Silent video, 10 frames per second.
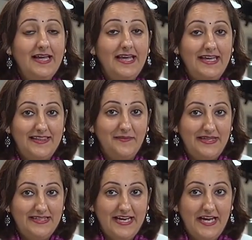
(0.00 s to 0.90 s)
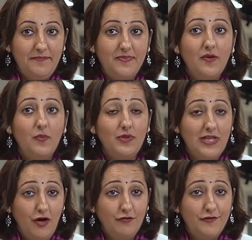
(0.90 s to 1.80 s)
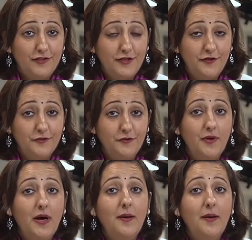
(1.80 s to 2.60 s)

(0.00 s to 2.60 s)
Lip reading: In the meantime, without further ado,